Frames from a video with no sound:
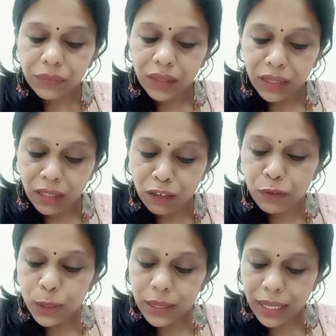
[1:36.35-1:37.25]

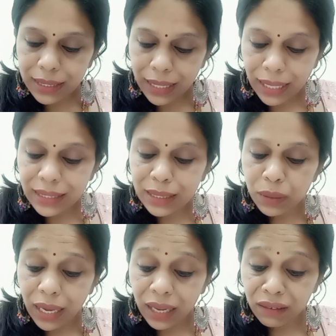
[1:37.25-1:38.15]
nervous, excitable
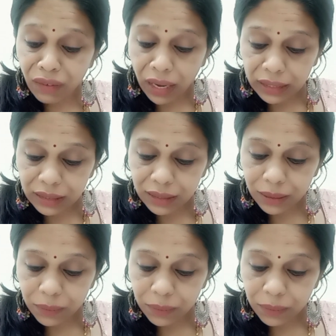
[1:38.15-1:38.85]
and violent.